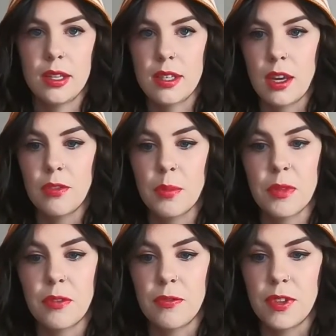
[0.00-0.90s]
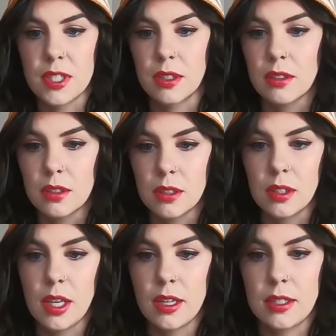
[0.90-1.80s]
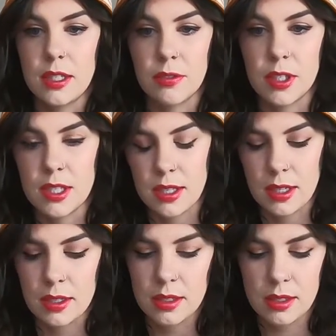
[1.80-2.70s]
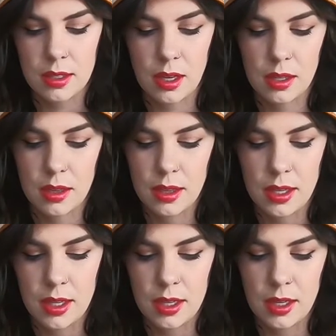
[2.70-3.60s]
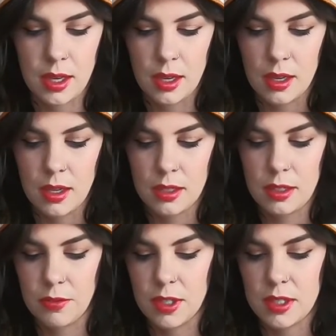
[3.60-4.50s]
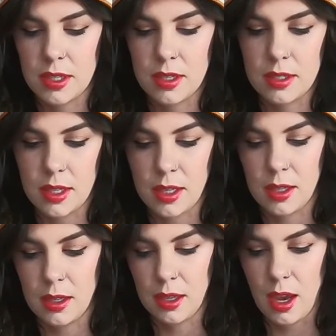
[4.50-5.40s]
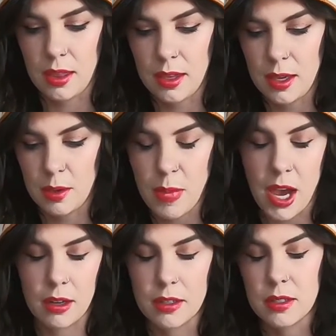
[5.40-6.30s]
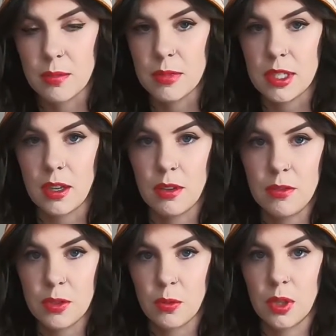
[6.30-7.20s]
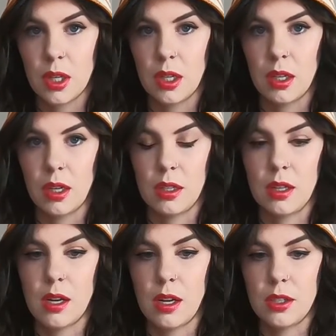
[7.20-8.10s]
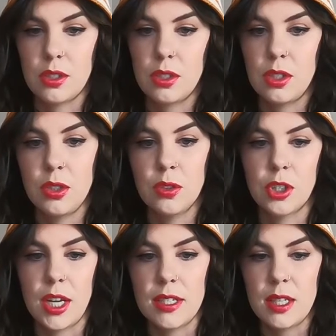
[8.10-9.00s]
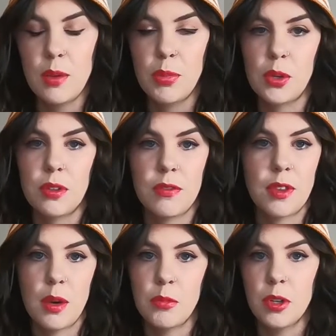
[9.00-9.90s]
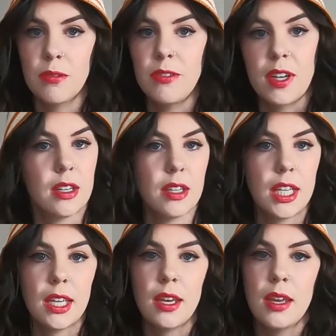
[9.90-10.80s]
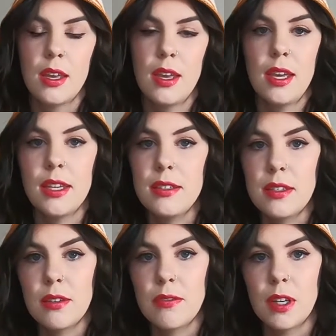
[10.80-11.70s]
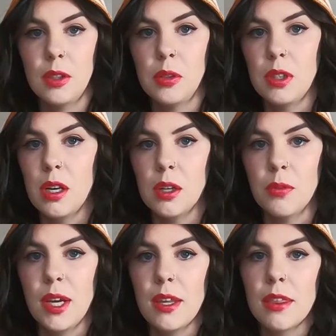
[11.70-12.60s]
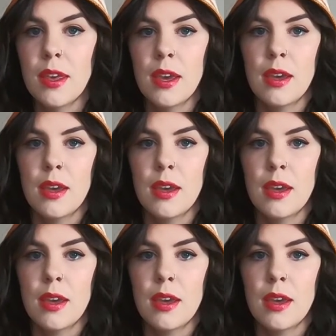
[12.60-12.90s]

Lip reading: aside from the physical differences, the differences in the patterns themselves were not too crazy. Both of them were very easy to follow along with.